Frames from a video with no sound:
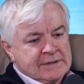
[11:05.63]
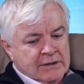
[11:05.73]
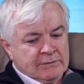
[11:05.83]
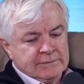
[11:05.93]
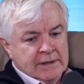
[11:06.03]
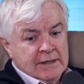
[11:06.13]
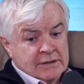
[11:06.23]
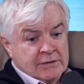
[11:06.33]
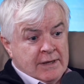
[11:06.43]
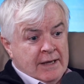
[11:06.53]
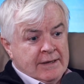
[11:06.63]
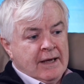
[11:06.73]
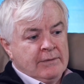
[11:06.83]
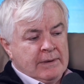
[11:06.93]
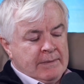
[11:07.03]
So so then
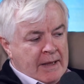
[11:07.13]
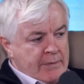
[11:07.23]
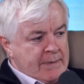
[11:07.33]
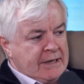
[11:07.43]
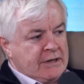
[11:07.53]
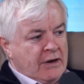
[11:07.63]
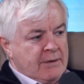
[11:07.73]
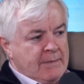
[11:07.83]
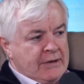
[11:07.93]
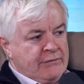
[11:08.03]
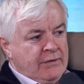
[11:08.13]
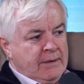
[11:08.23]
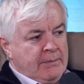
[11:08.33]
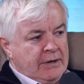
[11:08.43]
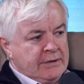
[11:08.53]
yeah we then we made a
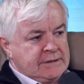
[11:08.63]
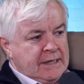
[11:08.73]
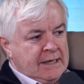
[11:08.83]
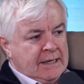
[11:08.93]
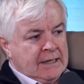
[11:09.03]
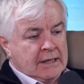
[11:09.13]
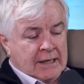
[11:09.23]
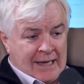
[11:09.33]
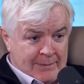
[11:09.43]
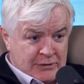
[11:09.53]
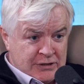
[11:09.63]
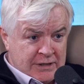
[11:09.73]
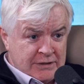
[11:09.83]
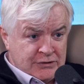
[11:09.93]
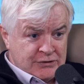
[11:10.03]
documentary about uh, climate
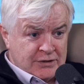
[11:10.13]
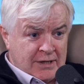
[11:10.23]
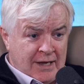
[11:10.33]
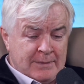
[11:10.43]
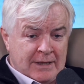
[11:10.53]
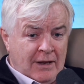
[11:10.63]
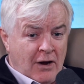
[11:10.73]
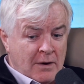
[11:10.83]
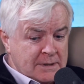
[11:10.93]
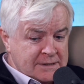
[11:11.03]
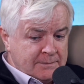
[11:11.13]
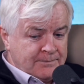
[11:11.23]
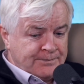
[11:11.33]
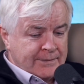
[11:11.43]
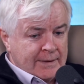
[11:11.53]
change, climate alarmism,
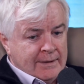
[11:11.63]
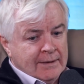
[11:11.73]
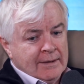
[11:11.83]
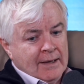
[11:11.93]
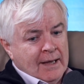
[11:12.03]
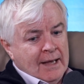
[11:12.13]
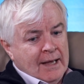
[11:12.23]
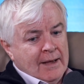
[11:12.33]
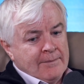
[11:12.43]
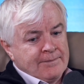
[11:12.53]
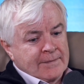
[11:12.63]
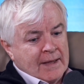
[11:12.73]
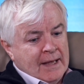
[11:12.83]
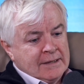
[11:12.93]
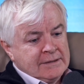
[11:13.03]
um,
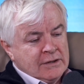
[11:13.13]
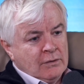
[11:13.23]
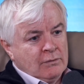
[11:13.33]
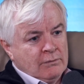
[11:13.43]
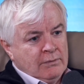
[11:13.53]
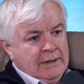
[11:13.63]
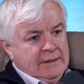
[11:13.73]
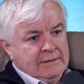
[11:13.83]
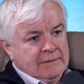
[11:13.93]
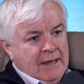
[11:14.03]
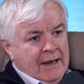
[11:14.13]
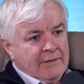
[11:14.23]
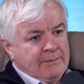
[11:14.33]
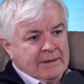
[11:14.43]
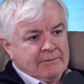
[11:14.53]
and you know we then
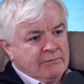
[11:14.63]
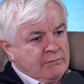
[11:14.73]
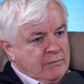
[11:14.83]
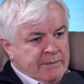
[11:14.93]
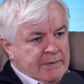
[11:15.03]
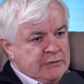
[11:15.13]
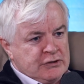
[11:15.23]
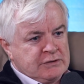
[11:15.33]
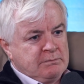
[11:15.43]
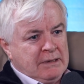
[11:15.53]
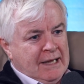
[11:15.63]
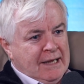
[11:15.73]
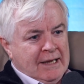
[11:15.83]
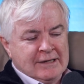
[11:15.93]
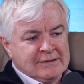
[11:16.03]
have been we've been producing
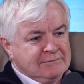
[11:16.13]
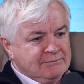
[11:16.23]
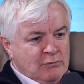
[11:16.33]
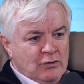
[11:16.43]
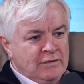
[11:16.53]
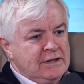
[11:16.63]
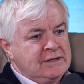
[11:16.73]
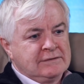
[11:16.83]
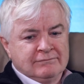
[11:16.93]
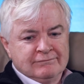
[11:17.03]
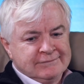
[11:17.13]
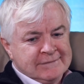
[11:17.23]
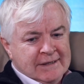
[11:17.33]
plays and movies and